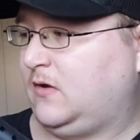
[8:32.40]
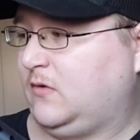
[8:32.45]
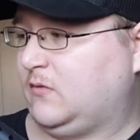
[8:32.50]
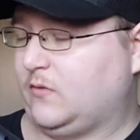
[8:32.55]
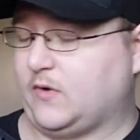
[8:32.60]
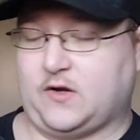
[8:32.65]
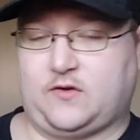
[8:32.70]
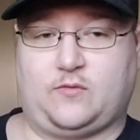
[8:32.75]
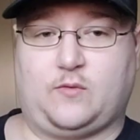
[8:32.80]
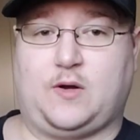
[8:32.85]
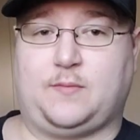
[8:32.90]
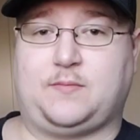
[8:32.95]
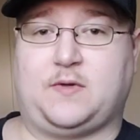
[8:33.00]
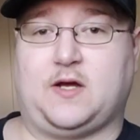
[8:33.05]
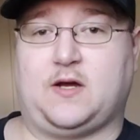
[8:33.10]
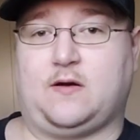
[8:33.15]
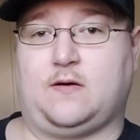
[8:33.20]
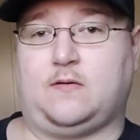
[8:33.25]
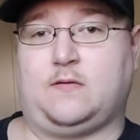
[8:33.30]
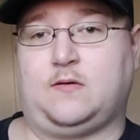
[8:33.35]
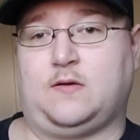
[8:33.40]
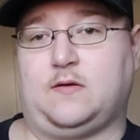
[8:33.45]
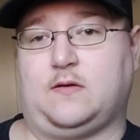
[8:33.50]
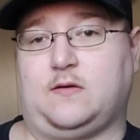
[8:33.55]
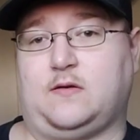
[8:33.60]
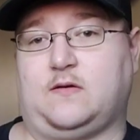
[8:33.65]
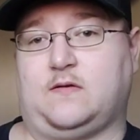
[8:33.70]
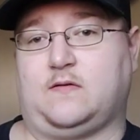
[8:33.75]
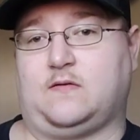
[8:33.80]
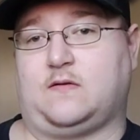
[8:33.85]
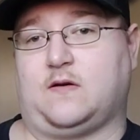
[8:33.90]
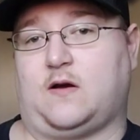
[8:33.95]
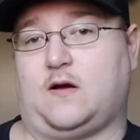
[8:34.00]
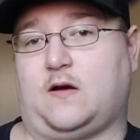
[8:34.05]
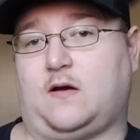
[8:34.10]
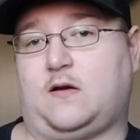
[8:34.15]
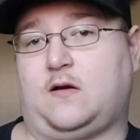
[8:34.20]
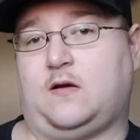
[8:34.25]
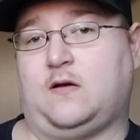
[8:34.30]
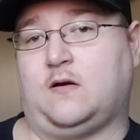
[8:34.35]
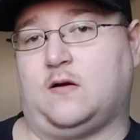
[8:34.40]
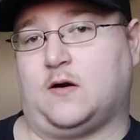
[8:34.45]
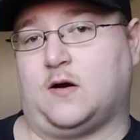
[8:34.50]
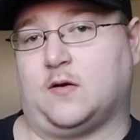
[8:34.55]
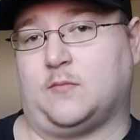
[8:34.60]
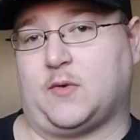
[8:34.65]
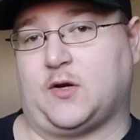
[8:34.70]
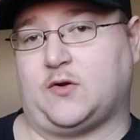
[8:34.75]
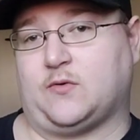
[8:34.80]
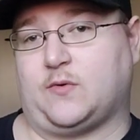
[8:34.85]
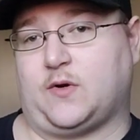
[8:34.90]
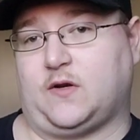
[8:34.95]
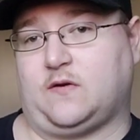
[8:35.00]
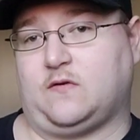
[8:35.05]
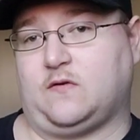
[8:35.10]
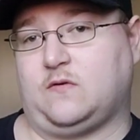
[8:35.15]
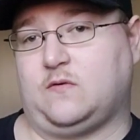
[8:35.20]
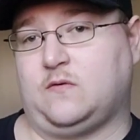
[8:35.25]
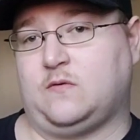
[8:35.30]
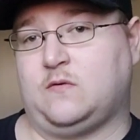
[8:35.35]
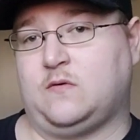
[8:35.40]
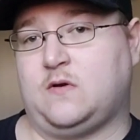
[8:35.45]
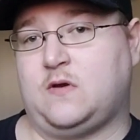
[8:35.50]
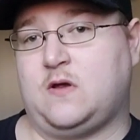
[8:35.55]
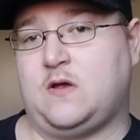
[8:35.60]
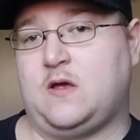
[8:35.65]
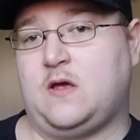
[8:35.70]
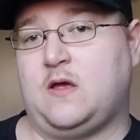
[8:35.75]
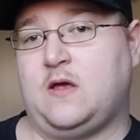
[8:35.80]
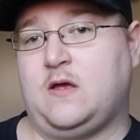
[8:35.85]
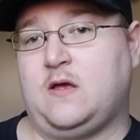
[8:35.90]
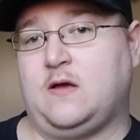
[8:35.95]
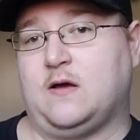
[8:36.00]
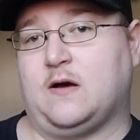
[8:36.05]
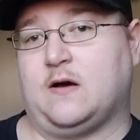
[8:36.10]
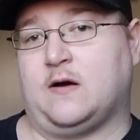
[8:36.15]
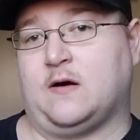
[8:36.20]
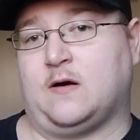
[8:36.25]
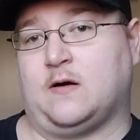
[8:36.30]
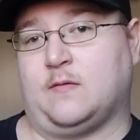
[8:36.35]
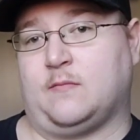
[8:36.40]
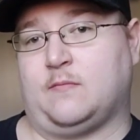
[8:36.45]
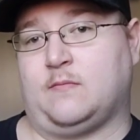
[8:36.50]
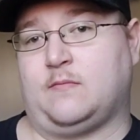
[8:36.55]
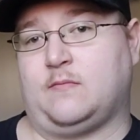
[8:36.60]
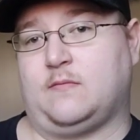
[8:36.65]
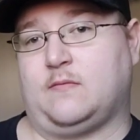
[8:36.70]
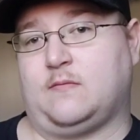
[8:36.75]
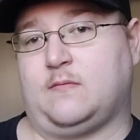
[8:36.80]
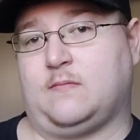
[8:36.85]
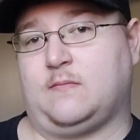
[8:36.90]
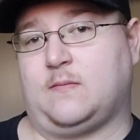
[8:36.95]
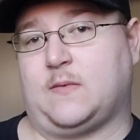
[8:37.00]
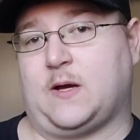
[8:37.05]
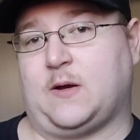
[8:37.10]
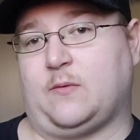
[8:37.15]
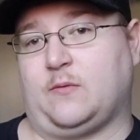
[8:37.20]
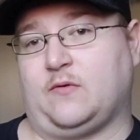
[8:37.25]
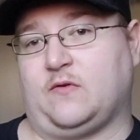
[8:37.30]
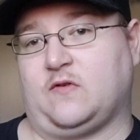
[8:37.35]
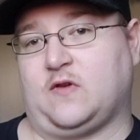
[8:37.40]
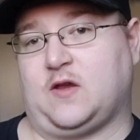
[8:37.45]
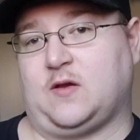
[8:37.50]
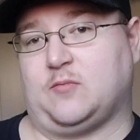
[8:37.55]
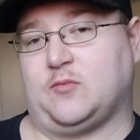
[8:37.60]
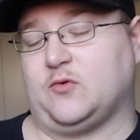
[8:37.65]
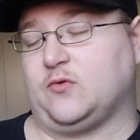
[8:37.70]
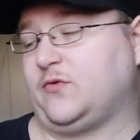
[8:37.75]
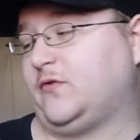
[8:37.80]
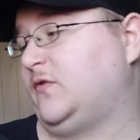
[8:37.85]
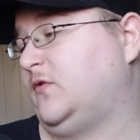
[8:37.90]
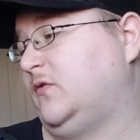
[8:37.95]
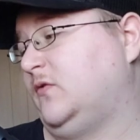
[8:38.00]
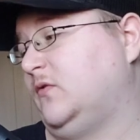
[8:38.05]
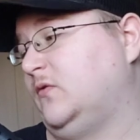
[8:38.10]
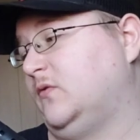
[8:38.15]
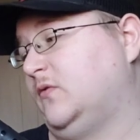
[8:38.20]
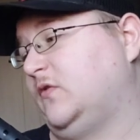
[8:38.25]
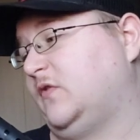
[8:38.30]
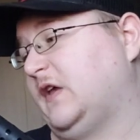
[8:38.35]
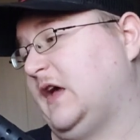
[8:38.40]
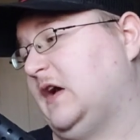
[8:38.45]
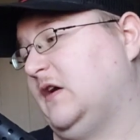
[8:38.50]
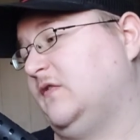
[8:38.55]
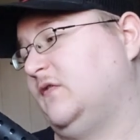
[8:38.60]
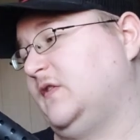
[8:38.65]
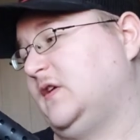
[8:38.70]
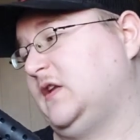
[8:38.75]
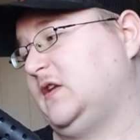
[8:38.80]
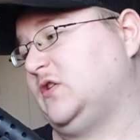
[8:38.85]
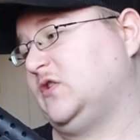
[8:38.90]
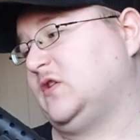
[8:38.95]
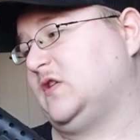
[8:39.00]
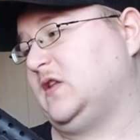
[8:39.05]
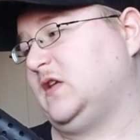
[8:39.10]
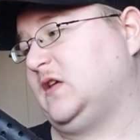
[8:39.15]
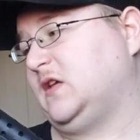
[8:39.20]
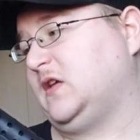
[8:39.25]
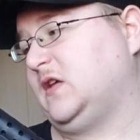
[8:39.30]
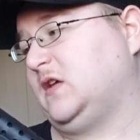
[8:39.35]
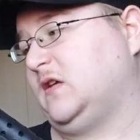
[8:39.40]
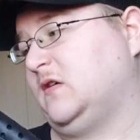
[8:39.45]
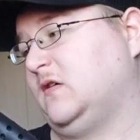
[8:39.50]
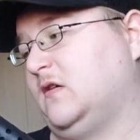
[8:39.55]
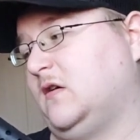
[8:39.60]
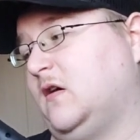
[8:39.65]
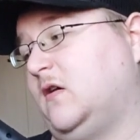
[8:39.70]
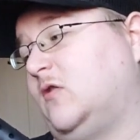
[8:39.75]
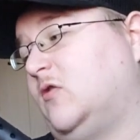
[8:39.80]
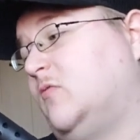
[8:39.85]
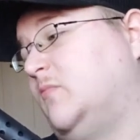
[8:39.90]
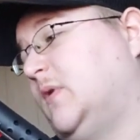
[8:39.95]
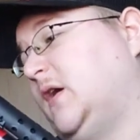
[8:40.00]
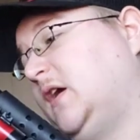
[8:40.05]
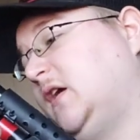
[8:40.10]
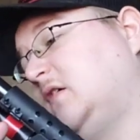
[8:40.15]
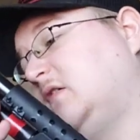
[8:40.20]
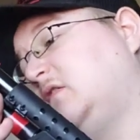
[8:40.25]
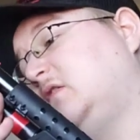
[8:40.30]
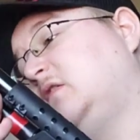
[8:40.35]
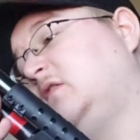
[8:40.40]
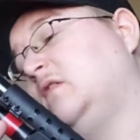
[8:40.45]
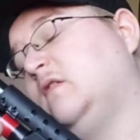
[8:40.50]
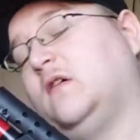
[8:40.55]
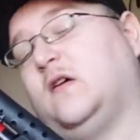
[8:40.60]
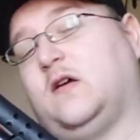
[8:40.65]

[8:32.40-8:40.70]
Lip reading: when I swapped out the stock on my 22, I was able to salvage the Uncle Mike's